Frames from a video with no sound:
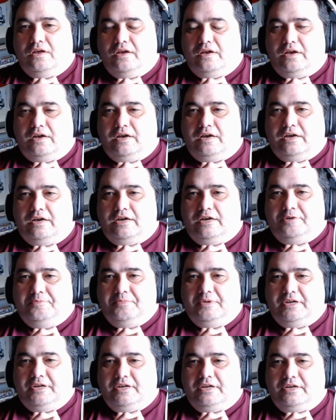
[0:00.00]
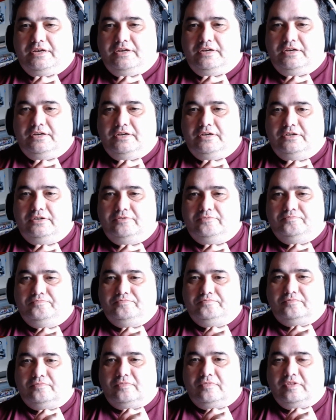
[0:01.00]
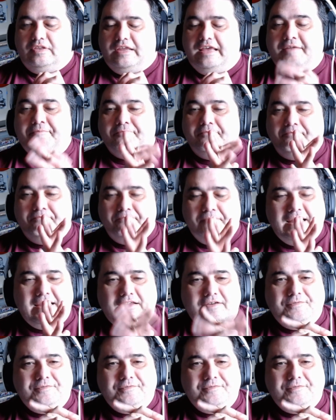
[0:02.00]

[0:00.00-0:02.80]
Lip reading: And many